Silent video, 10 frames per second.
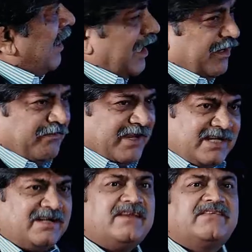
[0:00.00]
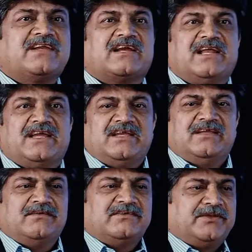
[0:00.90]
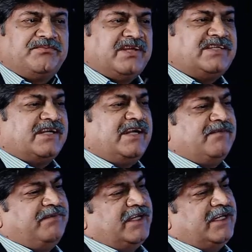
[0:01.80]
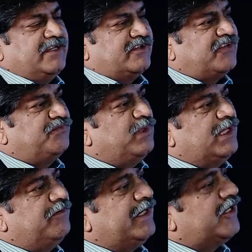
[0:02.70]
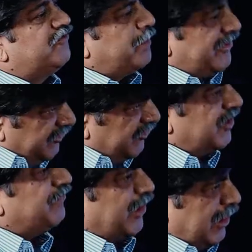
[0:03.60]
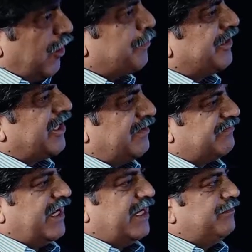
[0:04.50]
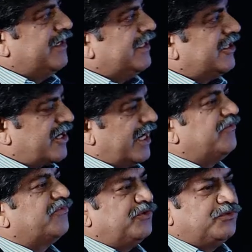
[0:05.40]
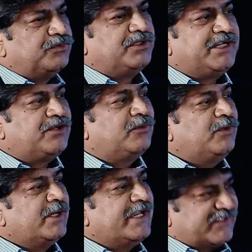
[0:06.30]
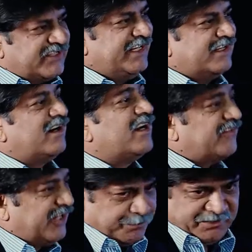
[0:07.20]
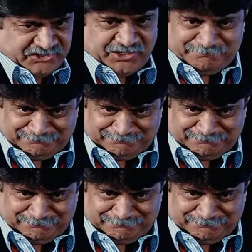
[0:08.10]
And very interestingly, you know, if such kind of a, a, stressful event is persisted for a long period of time, it drives you into a state called as a depression.